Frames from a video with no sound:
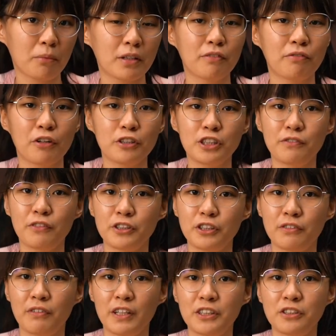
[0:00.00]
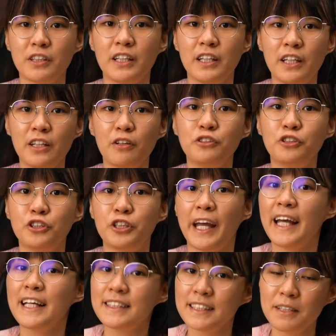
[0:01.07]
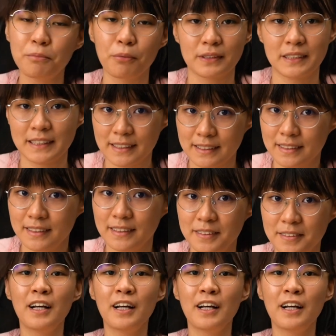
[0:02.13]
while the 4G version runs on a Helio G80 processor.